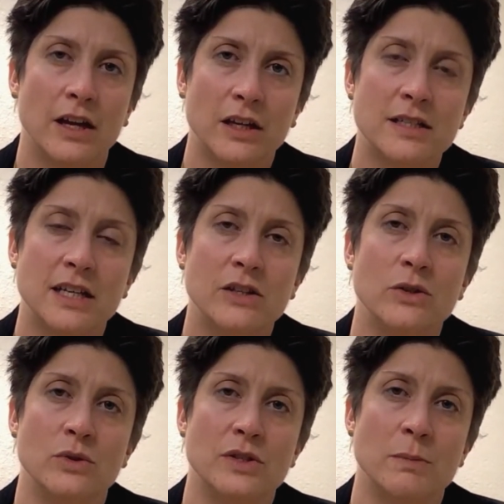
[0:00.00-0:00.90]

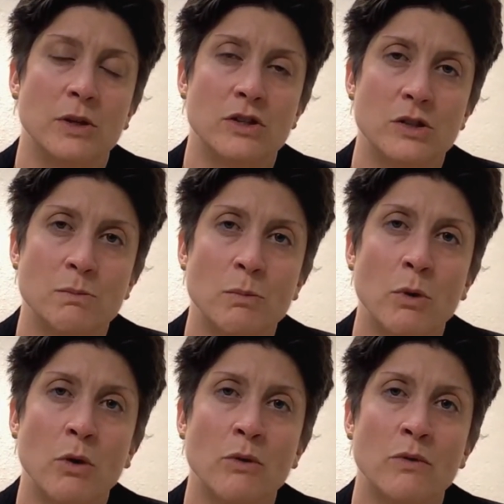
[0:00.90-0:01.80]
continues, because
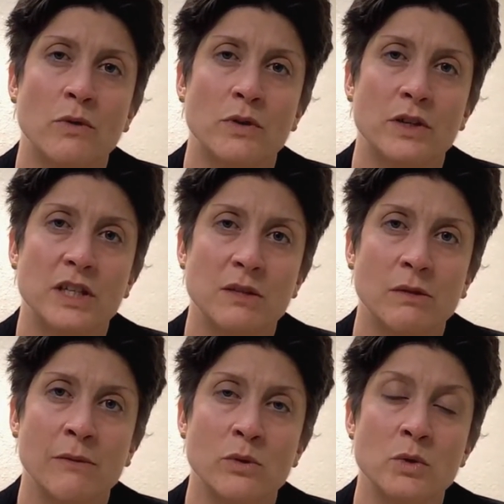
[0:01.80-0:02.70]
poverty
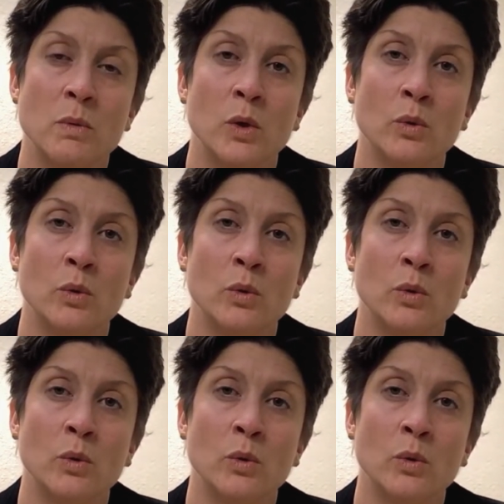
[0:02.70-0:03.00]
levels will